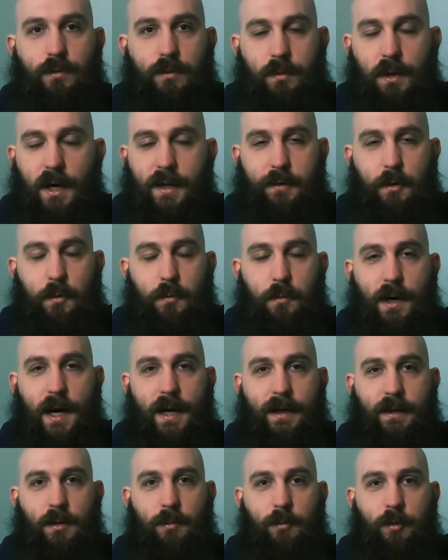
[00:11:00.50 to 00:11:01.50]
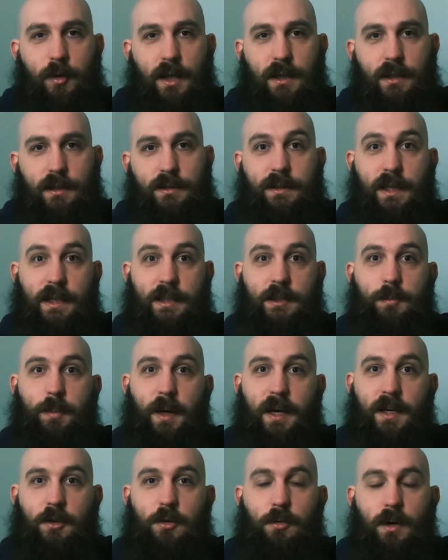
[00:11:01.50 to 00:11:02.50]
rather random things,
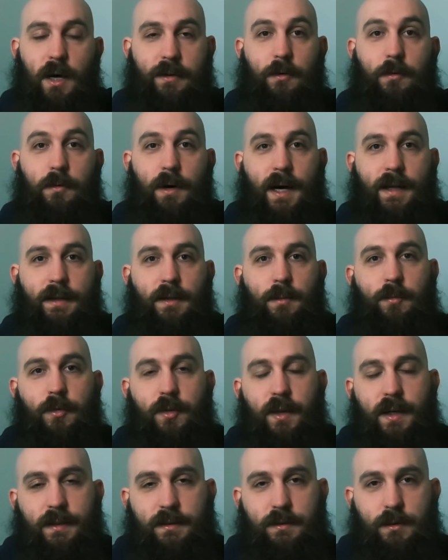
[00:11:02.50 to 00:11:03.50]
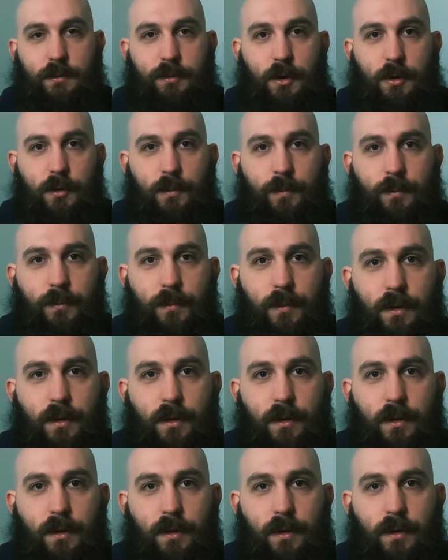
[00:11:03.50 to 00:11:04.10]
expect rather random things of you.